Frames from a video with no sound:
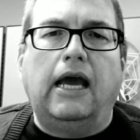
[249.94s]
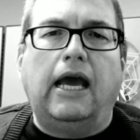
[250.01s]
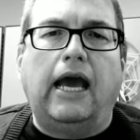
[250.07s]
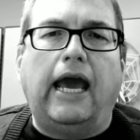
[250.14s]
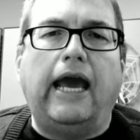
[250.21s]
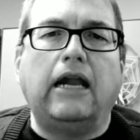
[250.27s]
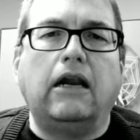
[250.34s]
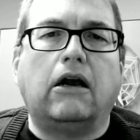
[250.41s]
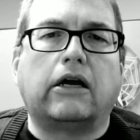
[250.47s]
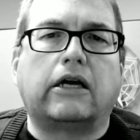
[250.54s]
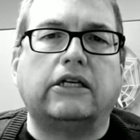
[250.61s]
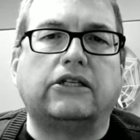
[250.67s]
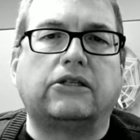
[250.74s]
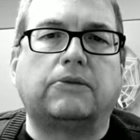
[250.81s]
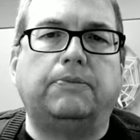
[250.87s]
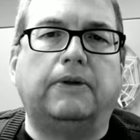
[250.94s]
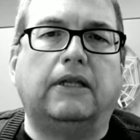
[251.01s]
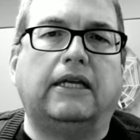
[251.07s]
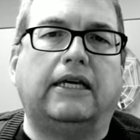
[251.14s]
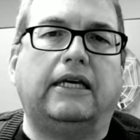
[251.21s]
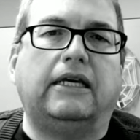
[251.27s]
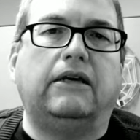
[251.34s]
Anarchists
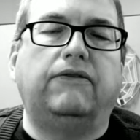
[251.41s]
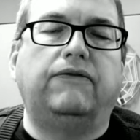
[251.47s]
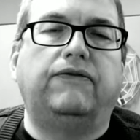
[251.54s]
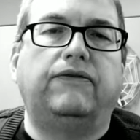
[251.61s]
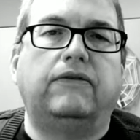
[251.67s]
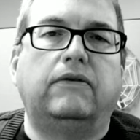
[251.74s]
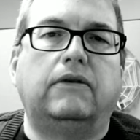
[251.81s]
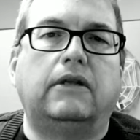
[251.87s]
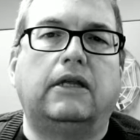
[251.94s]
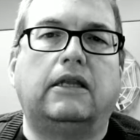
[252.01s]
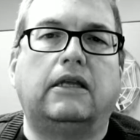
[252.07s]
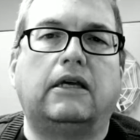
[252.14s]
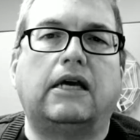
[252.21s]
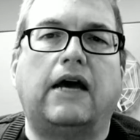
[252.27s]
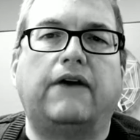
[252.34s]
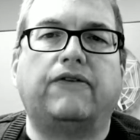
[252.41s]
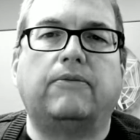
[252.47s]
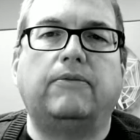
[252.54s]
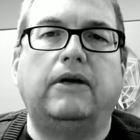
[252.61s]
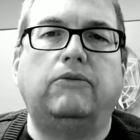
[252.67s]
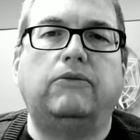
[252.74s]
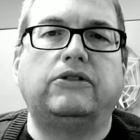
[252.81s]
believe that the
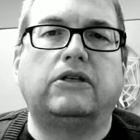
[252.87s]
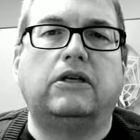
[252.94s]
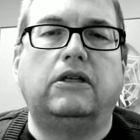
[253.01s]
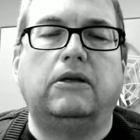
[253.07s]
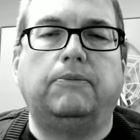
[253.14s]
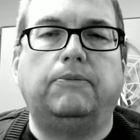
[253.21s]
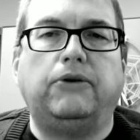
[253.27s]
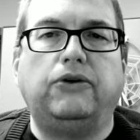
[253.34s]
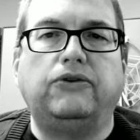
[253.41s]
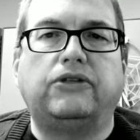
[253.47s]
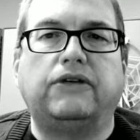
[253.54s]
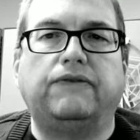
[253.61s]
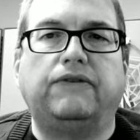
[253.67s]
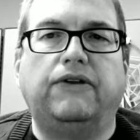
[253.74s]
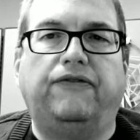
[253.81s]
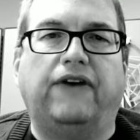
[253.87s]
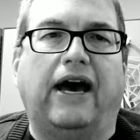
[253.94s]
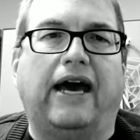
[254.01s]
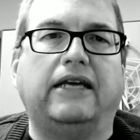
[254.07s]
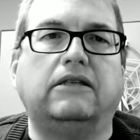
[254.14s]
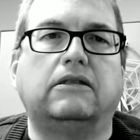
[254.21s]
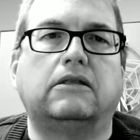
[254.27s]
government was an abusive
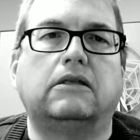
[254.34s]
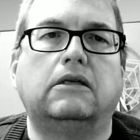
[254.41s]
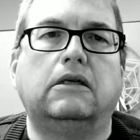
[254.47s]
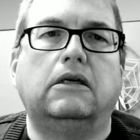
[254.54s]
device